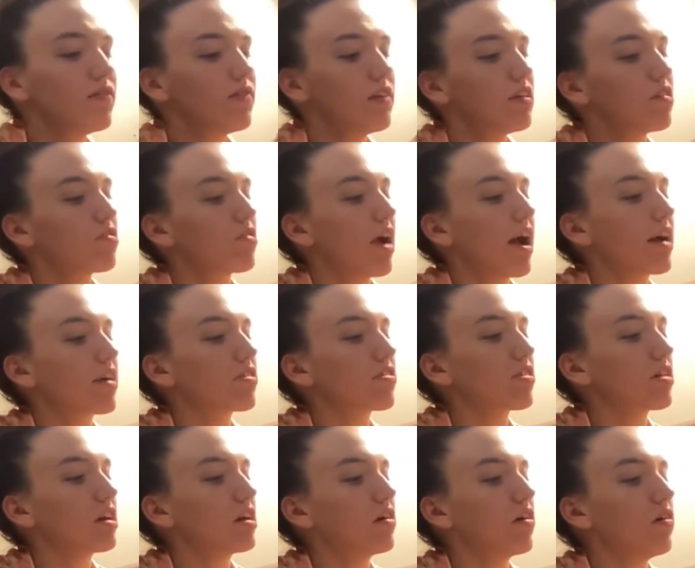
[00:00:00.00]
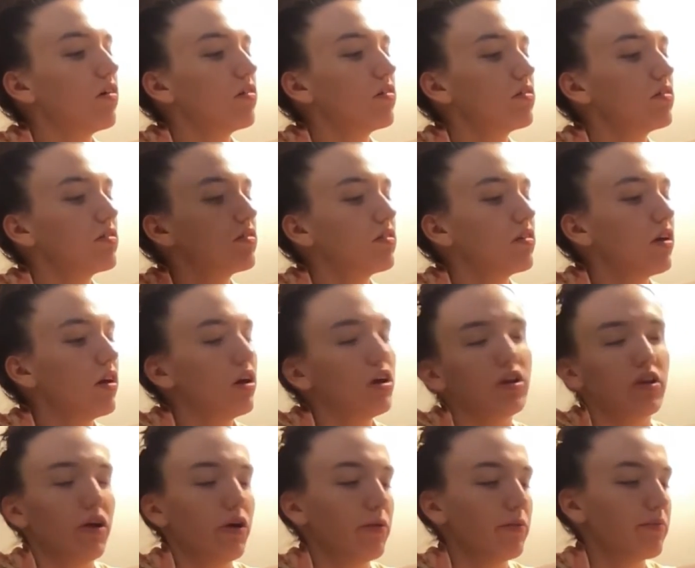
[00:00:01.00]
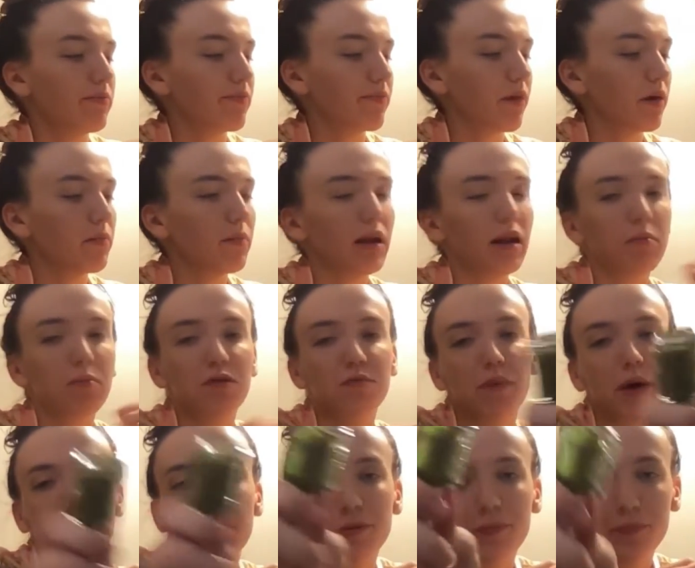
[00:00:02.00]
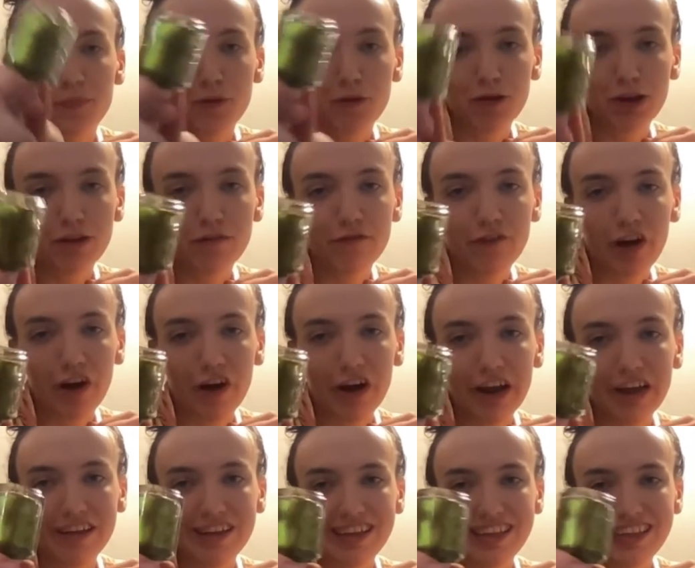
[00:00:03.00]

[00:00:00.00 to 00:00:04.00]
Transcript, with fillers: of these are actually called. No, my name is better. Green Fairy.